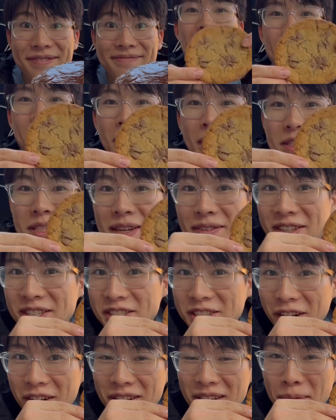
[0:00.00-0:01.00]
And we also have a
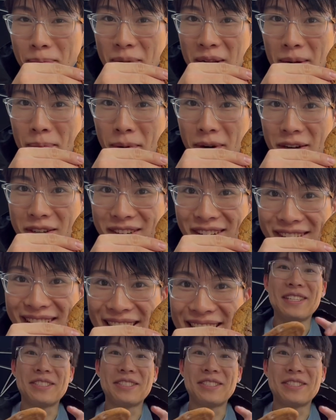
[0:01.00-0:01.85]
chocolate peanut butter cookie.